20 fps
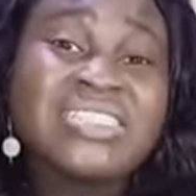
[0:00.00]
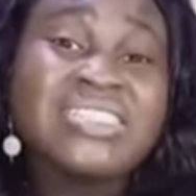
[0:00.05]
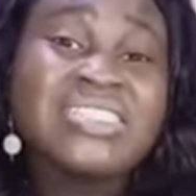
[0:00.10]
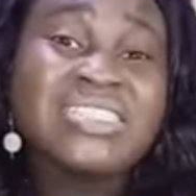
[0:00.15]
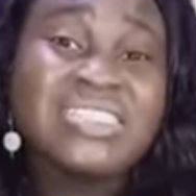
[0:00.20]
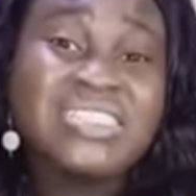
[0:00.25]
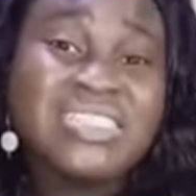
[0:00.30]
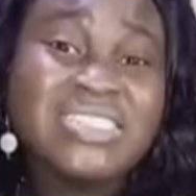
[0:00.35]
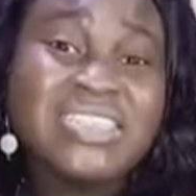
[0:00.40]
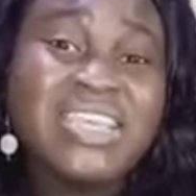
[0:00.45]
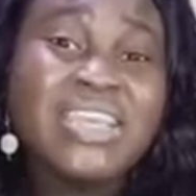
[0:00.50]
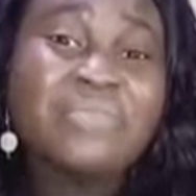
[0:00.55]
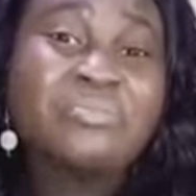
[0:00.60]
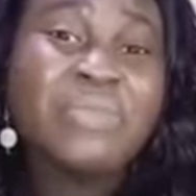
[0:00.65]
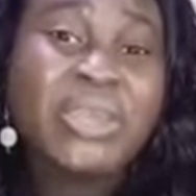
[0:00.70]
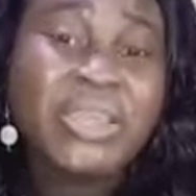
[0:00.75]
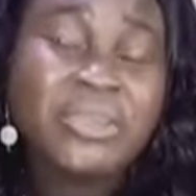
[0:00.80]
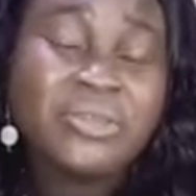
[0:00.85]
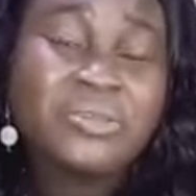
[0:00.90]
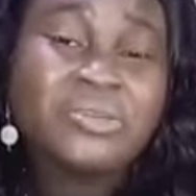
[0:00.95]
this year
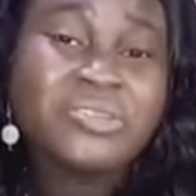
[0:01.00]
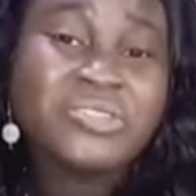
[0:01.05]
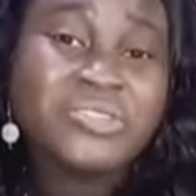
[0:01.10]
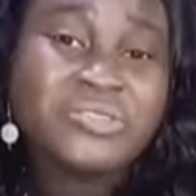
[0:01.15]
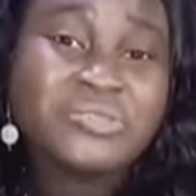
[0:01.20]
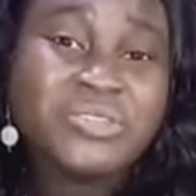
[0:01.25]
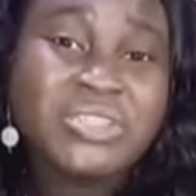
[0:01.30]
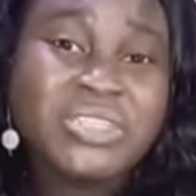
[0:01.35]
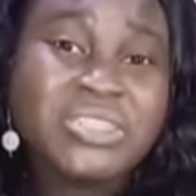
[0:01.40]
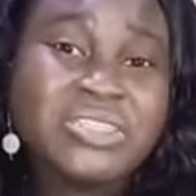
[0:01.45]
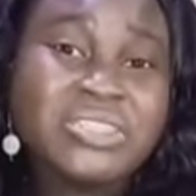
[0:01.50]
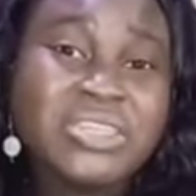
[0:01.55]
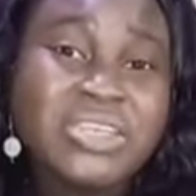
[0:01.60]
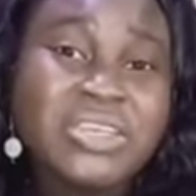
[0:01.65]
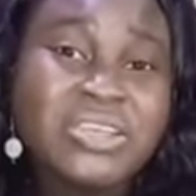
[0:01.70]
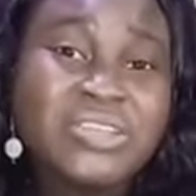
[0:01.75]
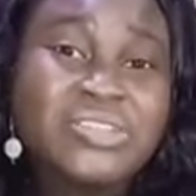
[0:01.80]
by God's grace.